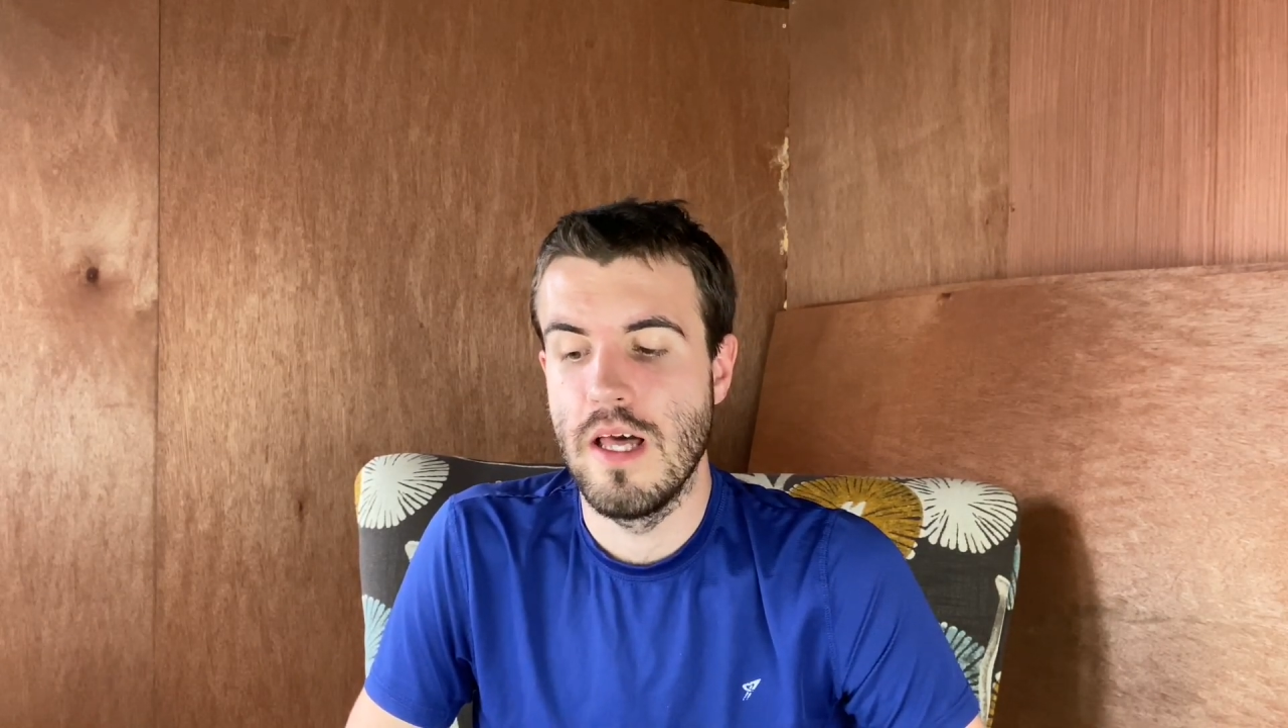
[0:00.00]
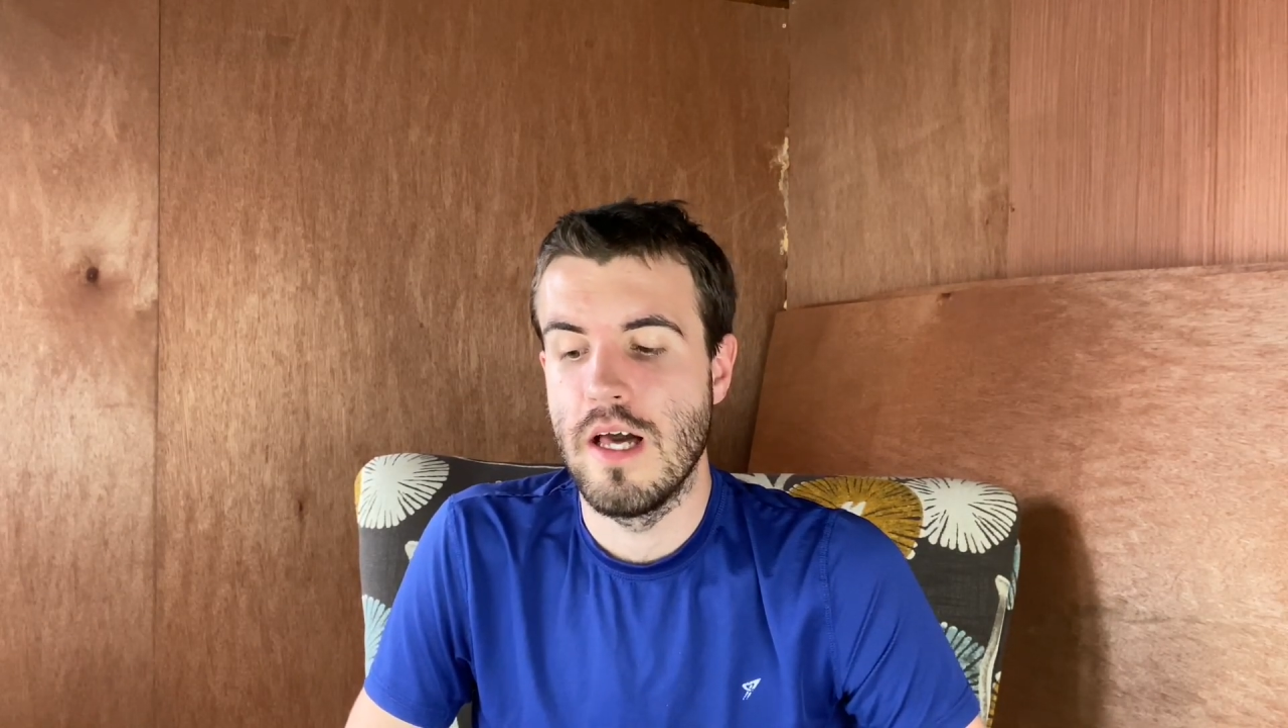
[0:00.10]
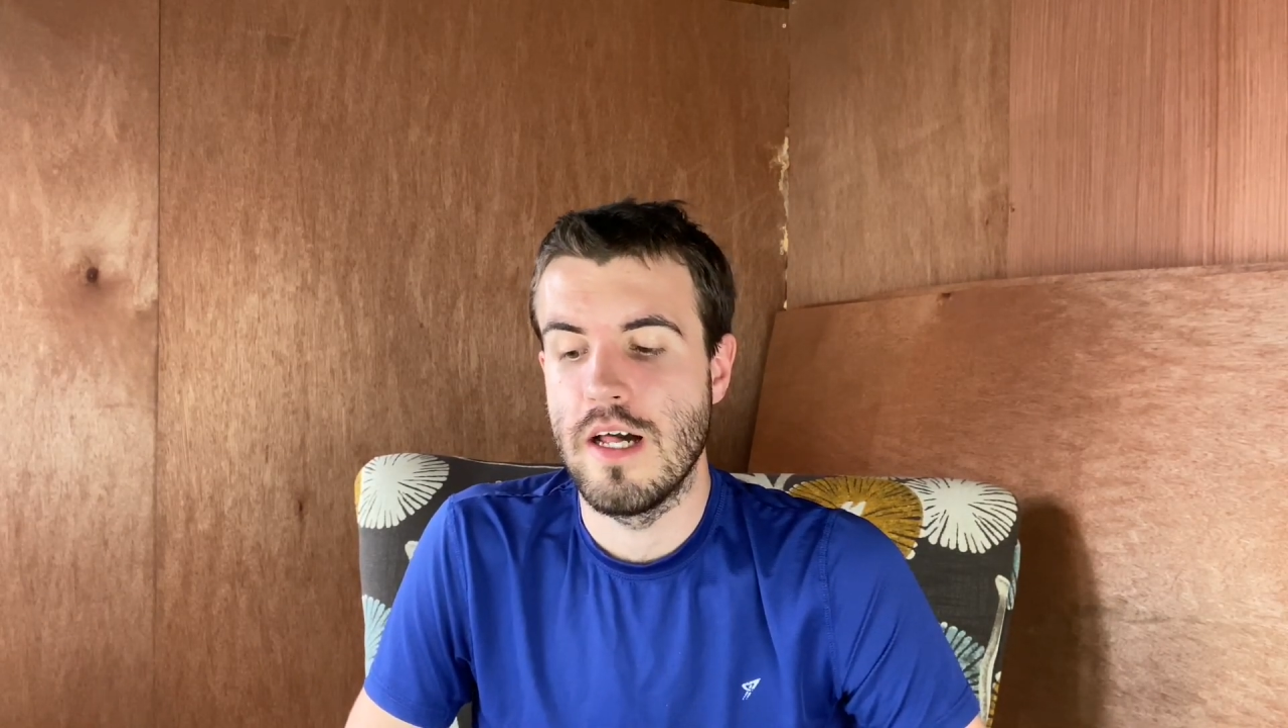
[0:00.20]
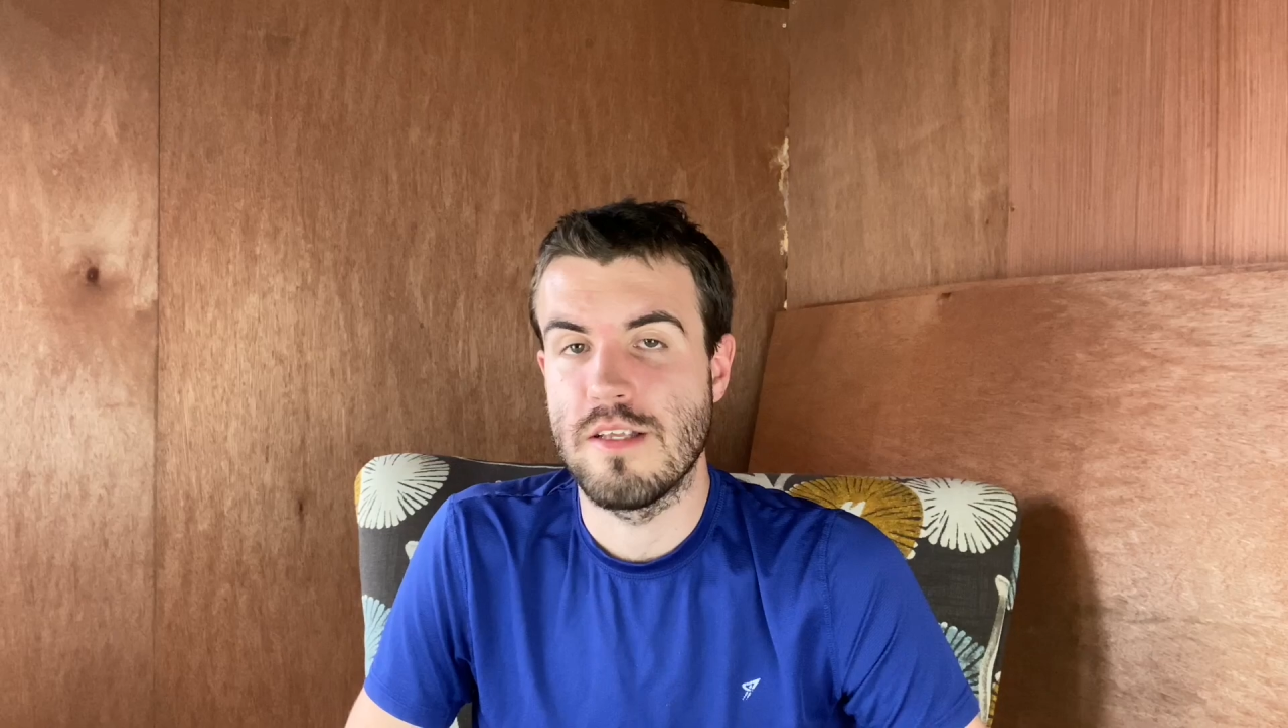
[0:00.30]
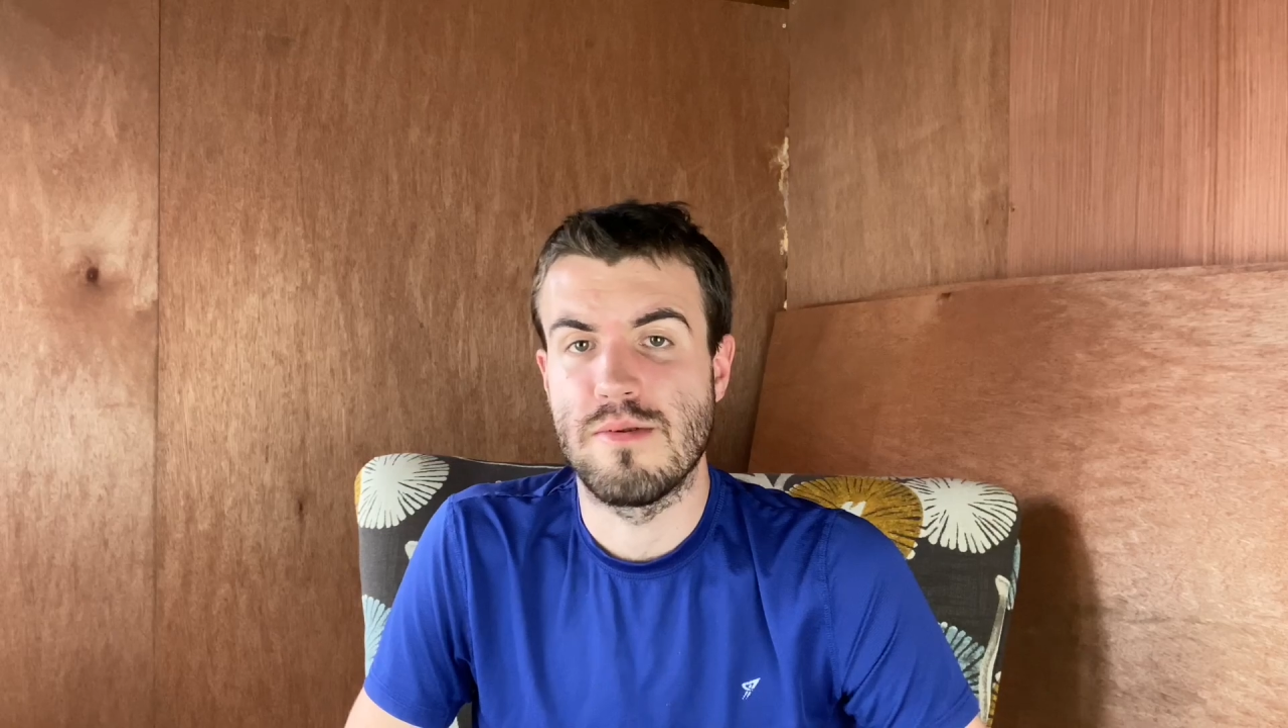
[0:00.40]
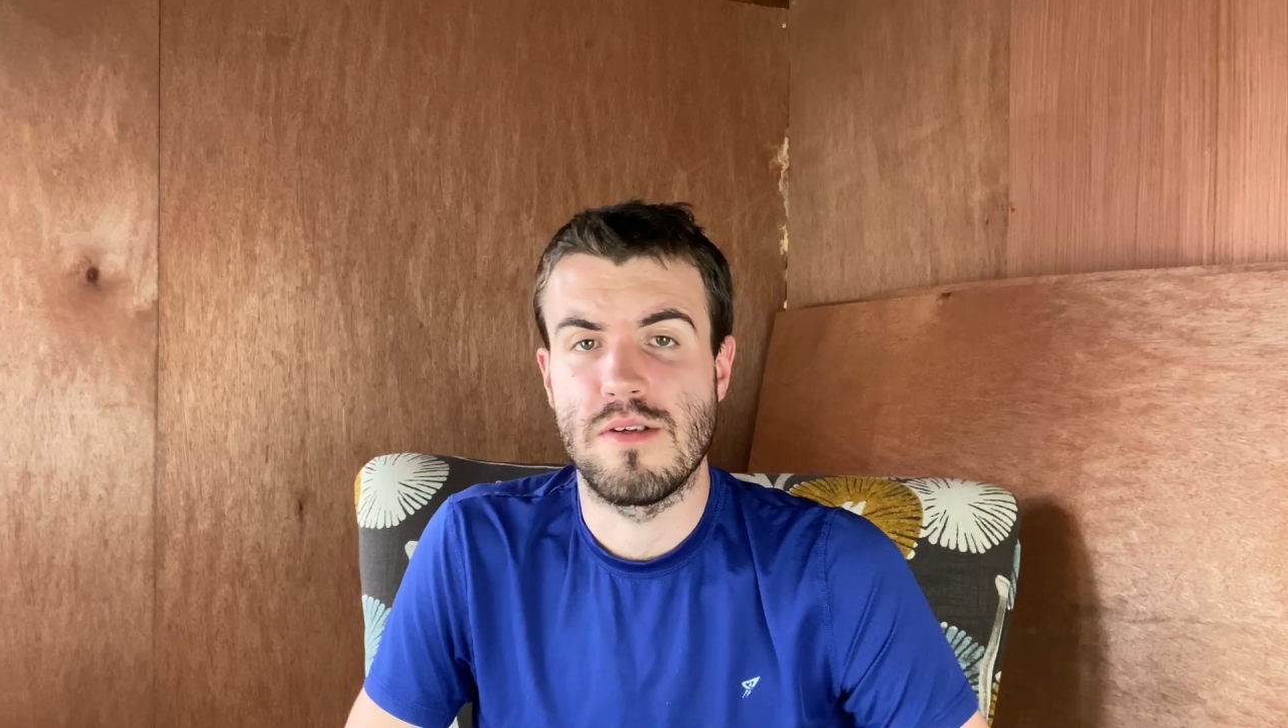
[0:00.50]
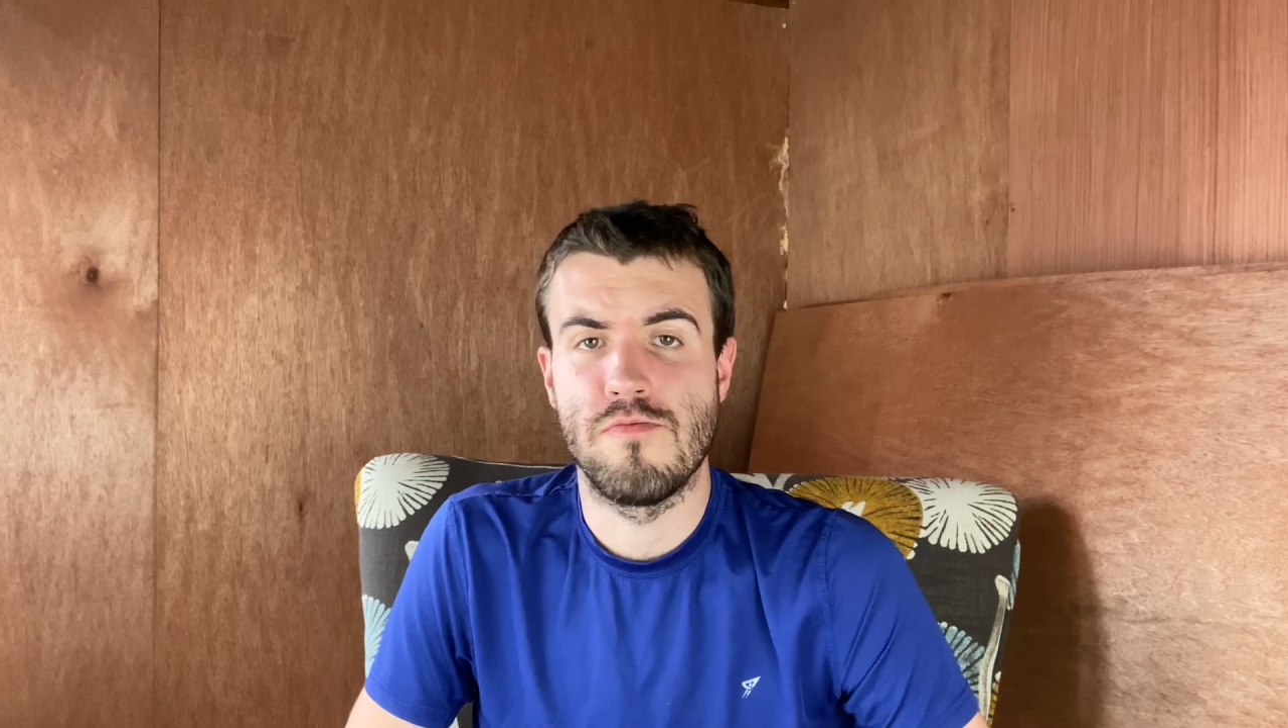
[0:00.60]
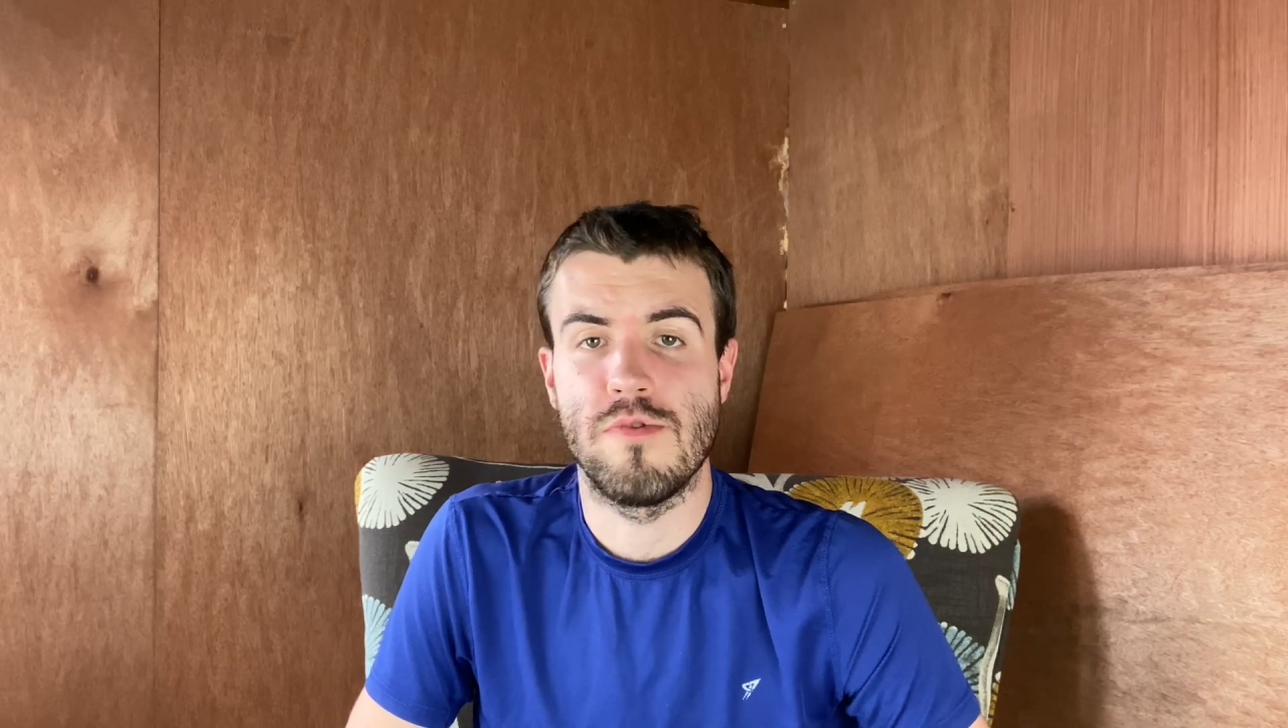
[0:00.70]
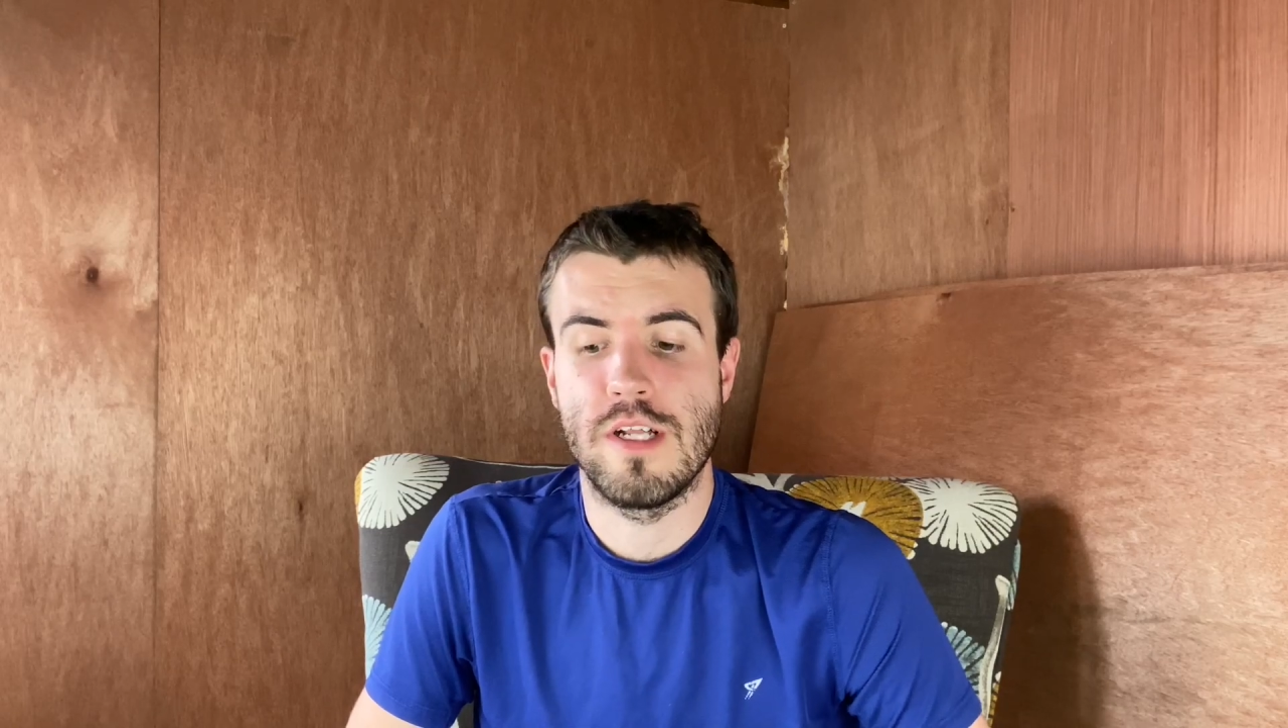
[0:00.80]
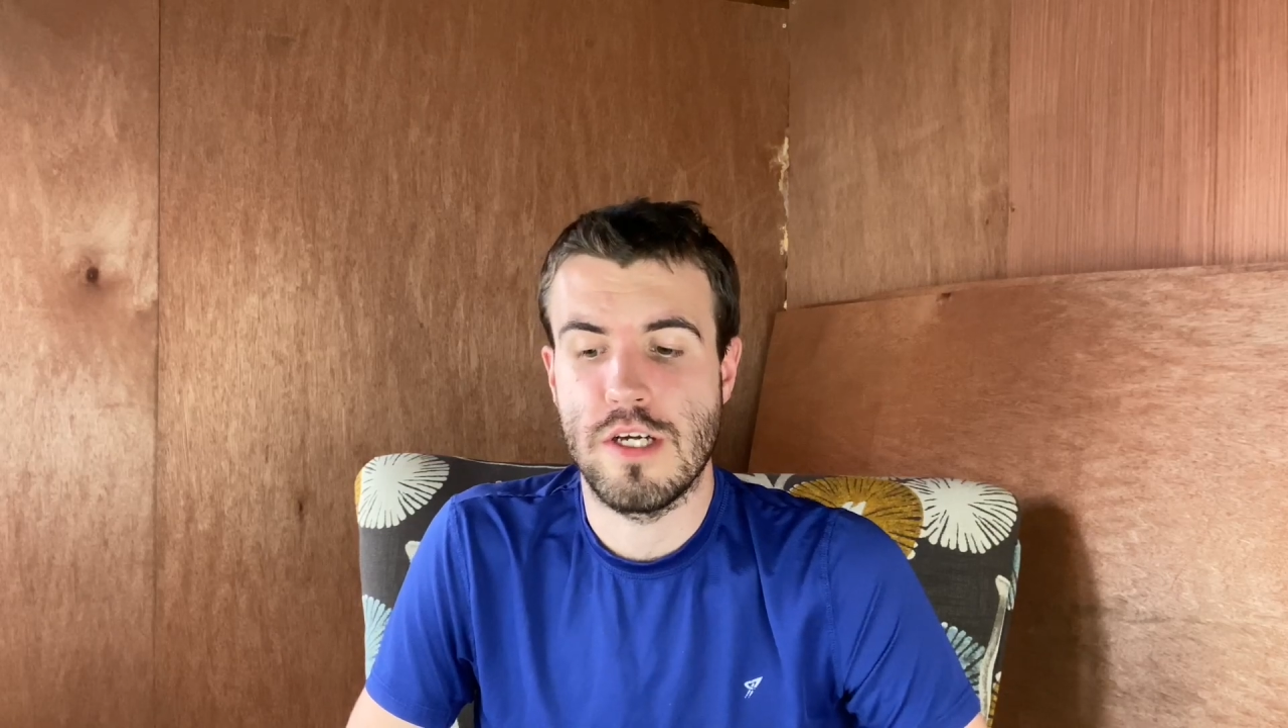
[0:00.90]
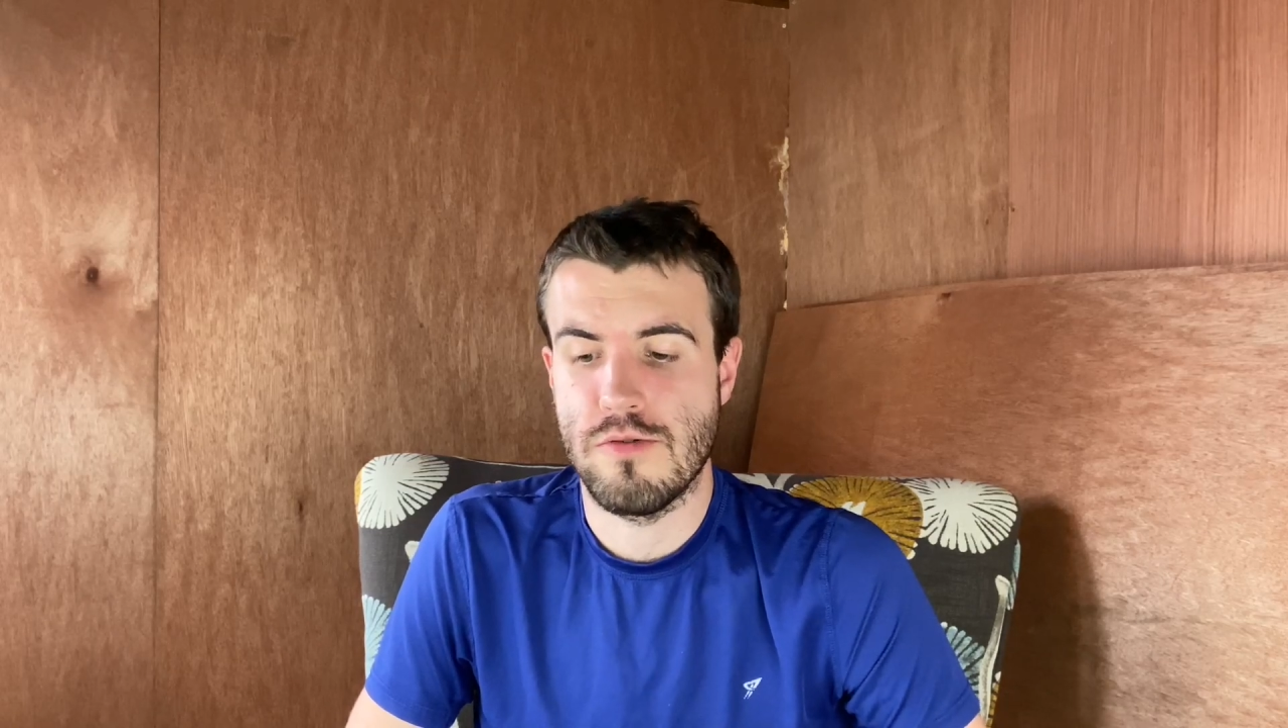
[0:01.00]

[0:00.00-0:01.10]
It's been some really good